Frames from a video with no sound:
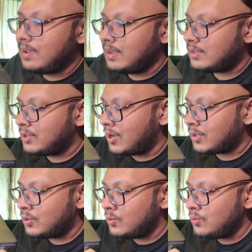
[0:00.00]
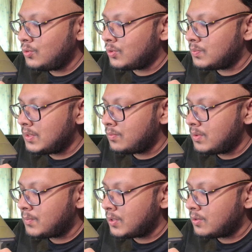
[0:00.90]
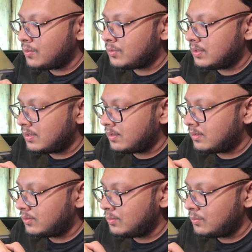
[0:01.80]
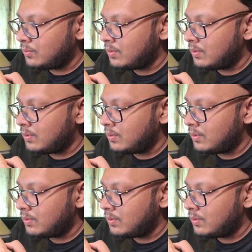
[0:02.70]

It's got two USB 3.0s, two